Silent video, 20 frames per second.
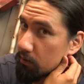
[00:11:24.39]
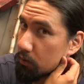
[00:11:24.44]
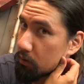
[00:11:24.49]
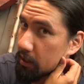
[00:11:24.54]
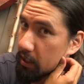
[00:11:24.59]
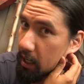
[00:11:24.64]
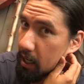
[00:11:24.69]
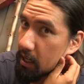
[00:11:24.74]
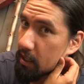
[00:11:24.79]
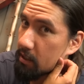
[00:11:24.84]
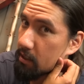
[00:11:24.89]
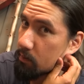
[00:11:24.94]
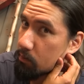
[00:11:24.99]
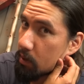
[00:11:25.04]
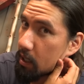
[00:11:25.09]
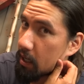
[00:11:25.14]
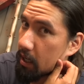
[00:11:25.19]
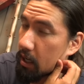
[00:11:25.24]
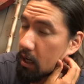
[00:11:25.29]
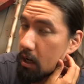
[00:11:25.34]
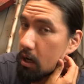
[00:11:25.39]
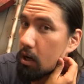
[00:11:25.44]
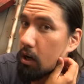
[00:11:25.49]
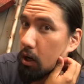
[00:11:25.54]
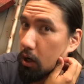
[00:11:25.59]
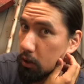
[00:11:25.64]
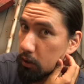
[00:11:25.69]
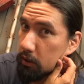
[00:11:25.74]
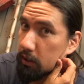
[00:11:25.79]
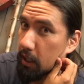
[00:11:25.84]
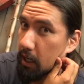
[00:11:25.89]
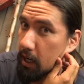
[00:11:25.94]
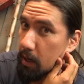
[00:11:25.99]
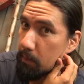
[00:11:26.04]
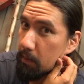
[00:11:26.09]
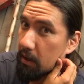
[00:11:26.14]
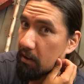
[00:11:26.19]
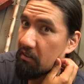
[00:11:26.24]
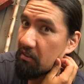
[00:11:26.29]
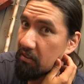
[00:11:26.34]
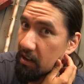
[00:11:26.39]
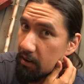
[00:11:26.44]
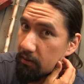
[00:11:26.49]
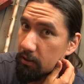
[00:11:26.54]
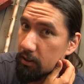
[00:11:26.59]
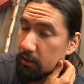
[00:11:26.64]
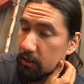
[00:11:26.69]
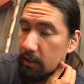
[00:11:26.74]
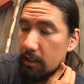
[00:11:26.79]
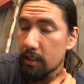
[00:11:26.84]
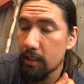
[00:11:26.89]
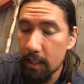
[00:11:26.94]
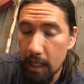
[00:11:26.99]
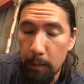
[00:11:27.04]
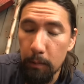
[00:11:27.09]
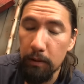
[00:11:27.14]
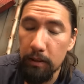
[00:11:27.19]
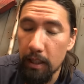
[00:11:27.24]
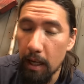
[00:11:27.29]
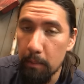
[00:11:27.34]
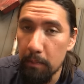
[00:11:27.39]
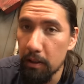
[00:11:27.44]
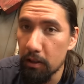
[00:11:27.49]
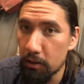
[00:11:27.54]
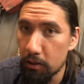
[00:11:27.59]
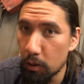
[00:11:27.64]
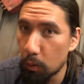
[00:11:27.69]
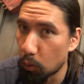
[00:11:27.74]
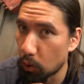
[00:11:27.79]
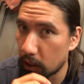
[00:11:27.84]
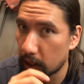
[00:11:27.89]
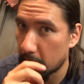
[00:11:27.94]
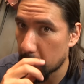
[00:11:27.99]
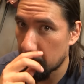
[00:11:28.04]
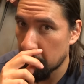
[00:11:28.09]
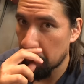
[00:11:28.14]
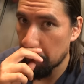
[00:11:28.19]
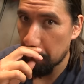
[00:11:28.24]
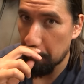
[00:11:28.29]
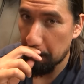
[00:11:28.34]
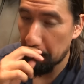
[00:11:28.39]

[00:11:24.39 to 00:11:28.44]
40K is my all time favorite tabletop miniature war game.